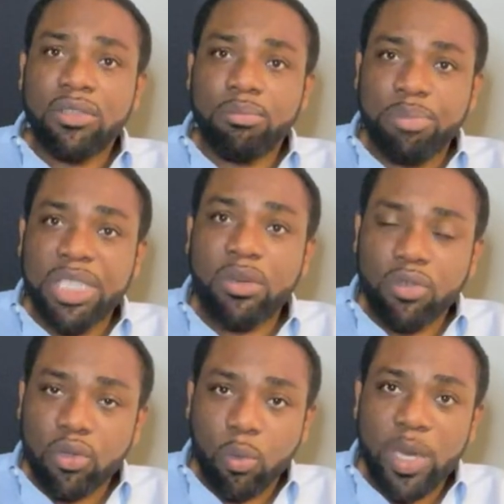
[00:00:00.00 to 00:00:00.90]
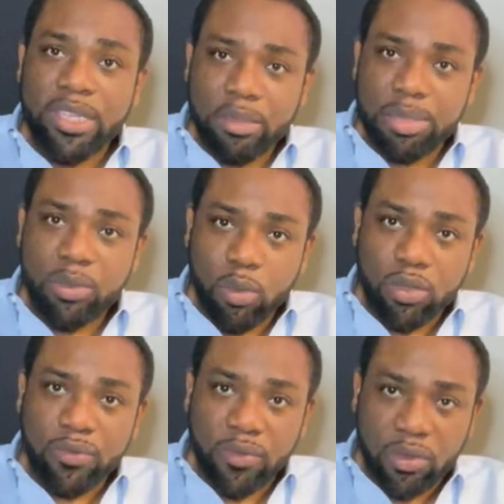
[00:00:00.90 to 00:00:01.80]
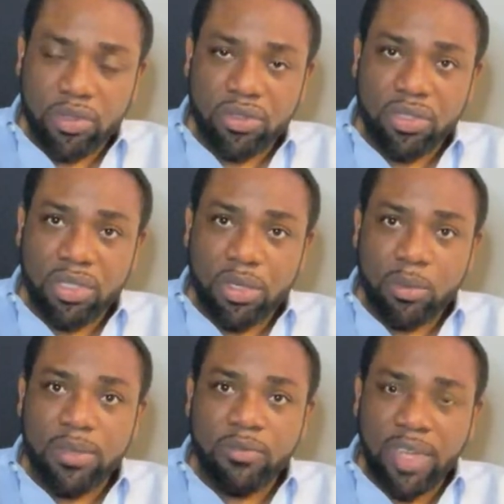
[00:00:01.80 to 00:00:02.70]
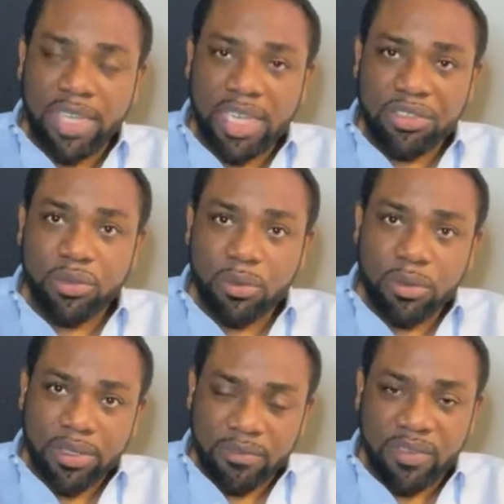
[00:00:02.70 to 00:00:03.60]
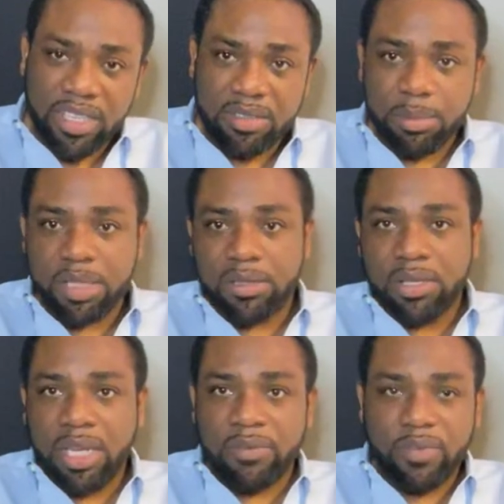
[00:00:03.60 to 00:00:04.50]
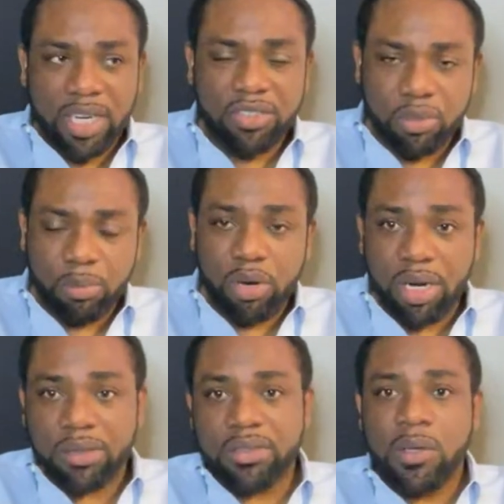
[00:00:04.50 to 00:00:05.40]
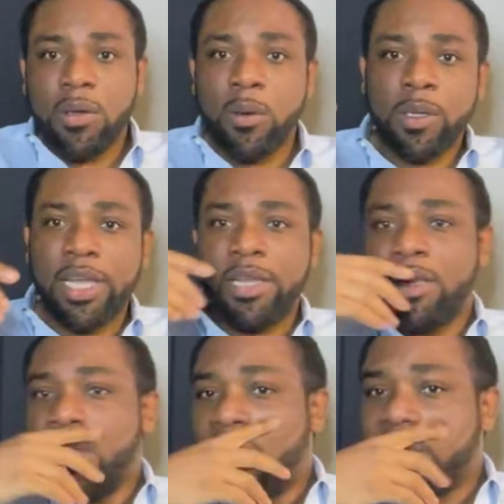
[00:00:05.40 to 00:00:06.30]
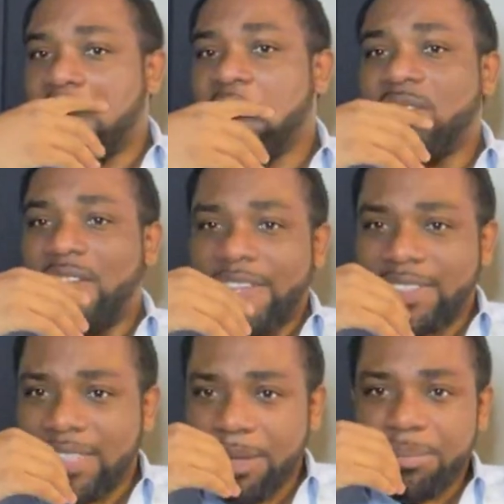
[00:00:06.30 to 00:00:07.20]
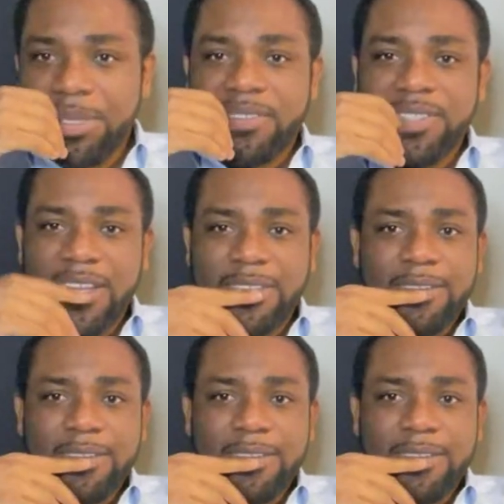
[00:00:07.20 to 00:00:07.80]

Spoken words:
be on your way to being well versed with financial investment and financial products. Okay. And then the next step is that